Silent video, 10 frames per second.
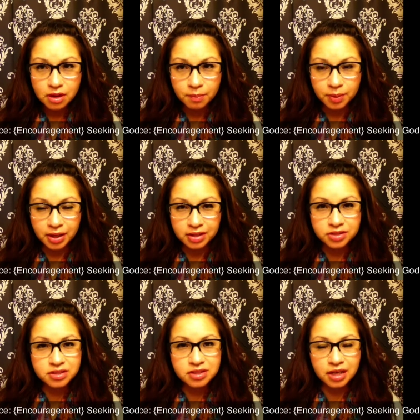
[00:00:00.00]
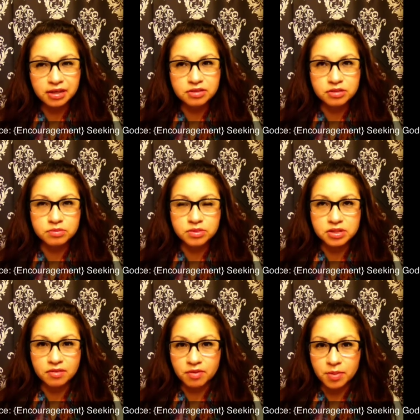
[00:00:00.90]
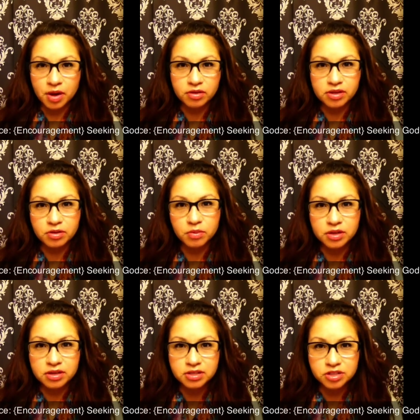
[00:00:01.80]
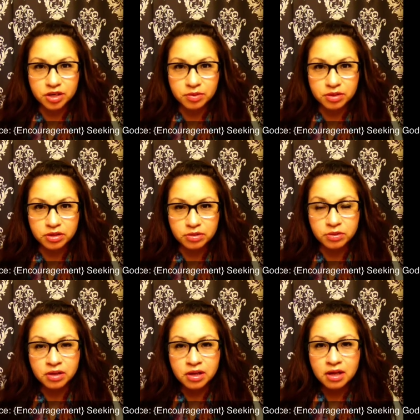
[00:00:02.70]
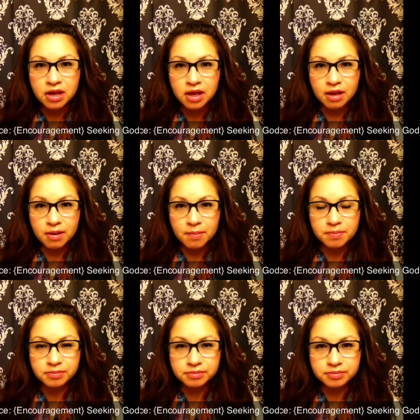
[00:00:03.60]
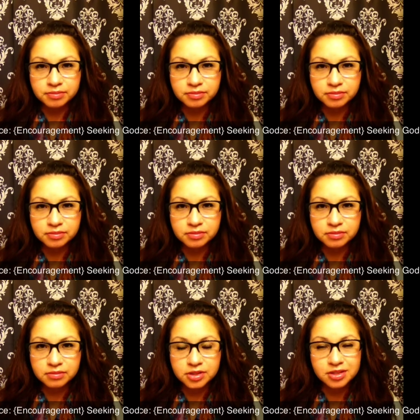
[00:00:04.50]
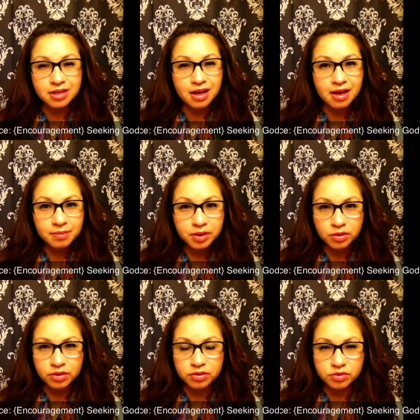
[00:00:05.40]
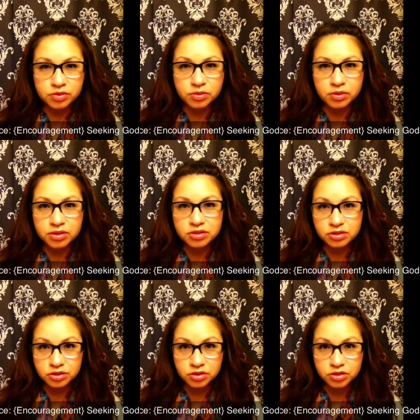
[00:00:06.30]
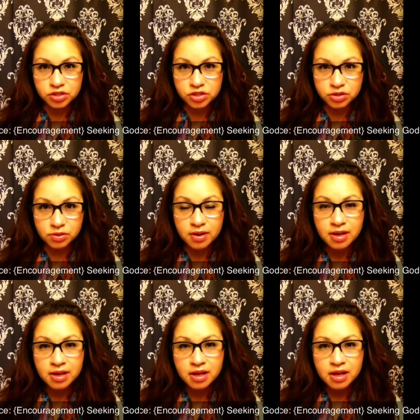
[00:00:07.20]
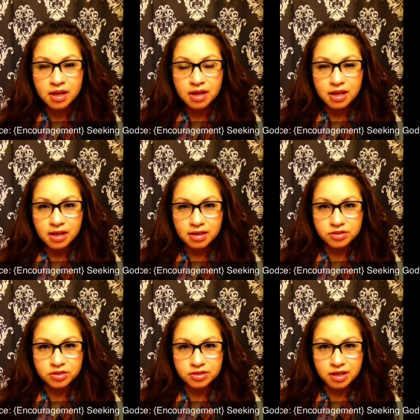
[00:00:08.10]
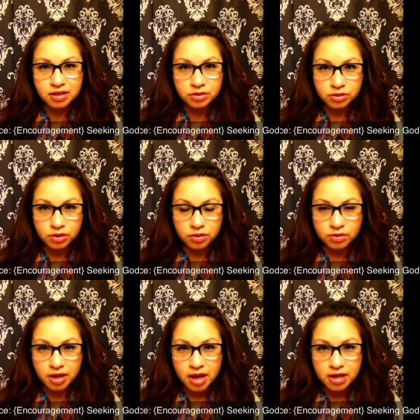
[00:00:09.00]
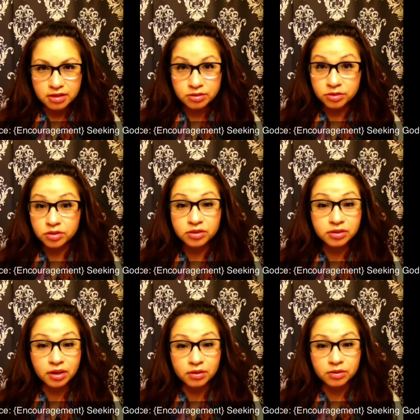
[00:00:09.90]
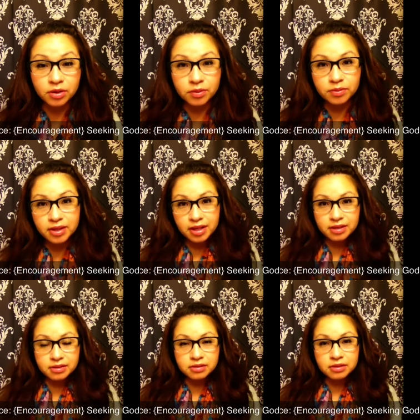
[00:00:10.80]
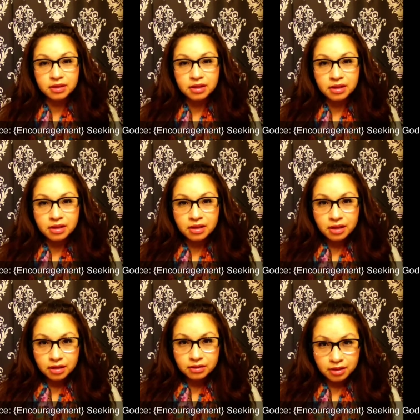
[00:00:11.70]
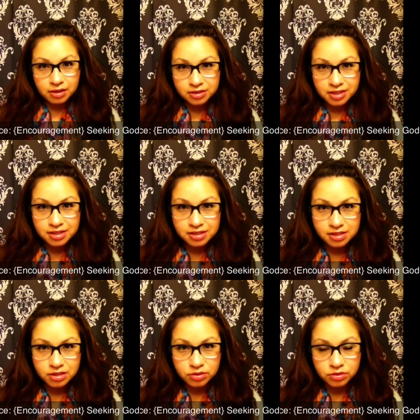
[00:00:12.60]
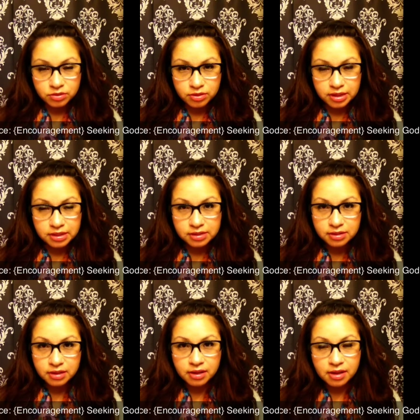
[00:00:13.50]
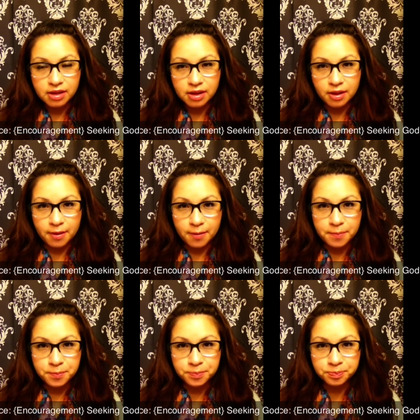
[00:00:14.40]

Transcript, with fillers: But I just had some stuff on my heart that I wanted to share with you. Um, just that I've been going through and wanted to encourage you and just let you know that you're not alone and God is going to see you through this. Um,